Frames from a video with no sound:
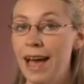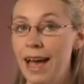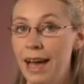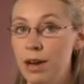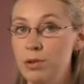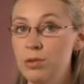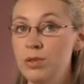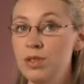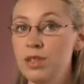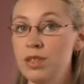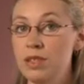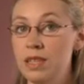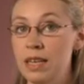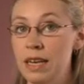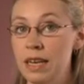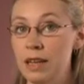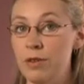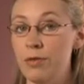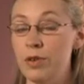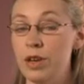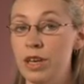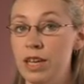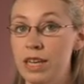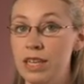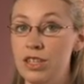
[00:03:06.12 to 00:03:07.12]
how to
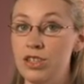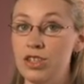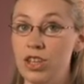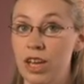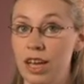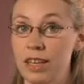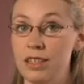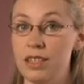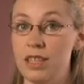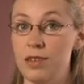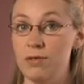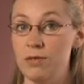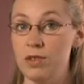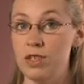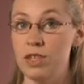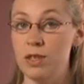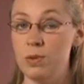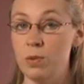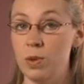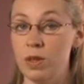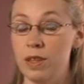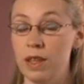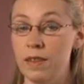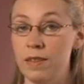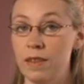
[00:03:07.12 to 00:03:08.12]
deliver each
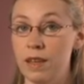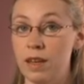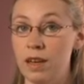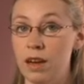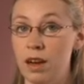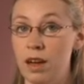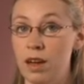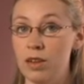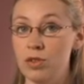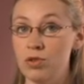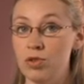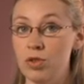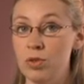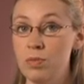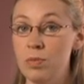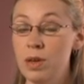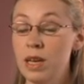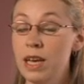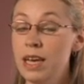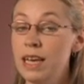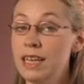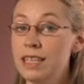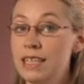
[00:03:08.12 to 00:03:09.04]
activity within the classroom,